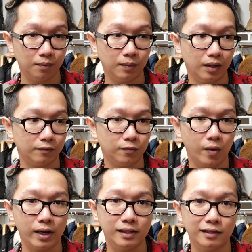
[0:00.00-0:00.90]
But for
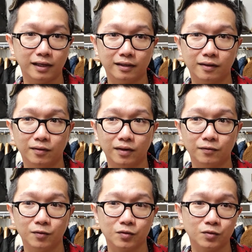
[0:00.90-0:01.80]
anything, like
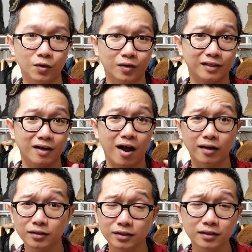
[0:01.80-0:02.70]
for certain
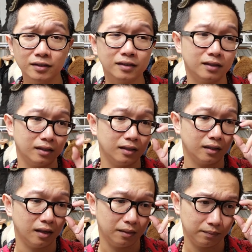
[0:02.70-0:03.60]
color,
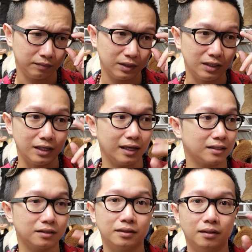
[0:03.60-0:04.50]
such
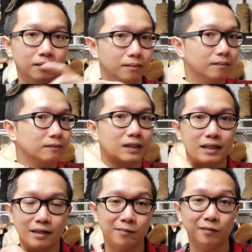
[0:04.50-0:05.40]
as the
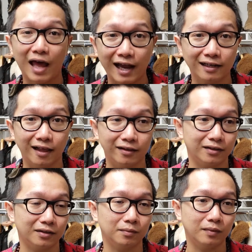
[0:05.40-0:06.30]
black
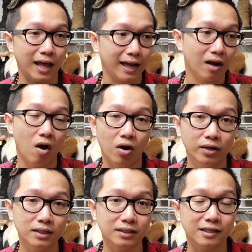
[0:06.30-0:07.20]
leather, the black
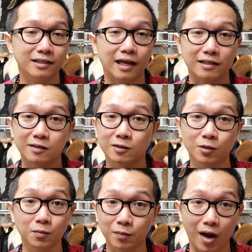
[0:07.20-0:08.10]
harness is like
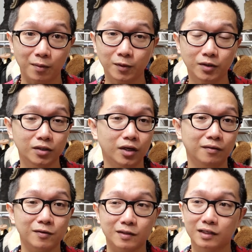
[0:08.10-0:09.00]
super popular. If
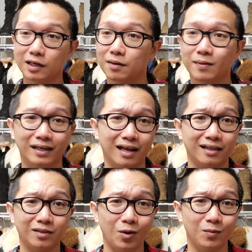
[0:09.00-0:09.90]
you see them at like
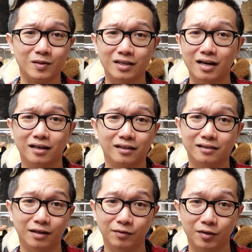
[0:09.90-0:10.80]
30%,
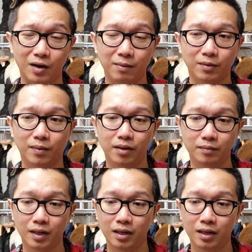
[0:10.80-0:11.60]
definitely grab them up.